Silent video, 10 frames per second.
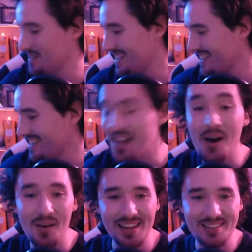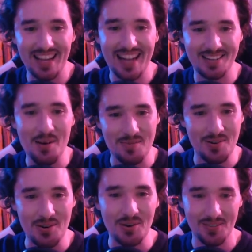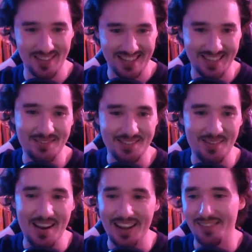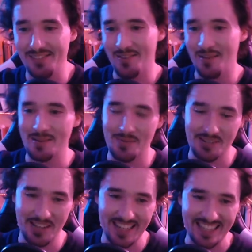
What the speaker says: He says, "No, I used the letter opener on all of these and it was great. I love it. I very much appreciate it."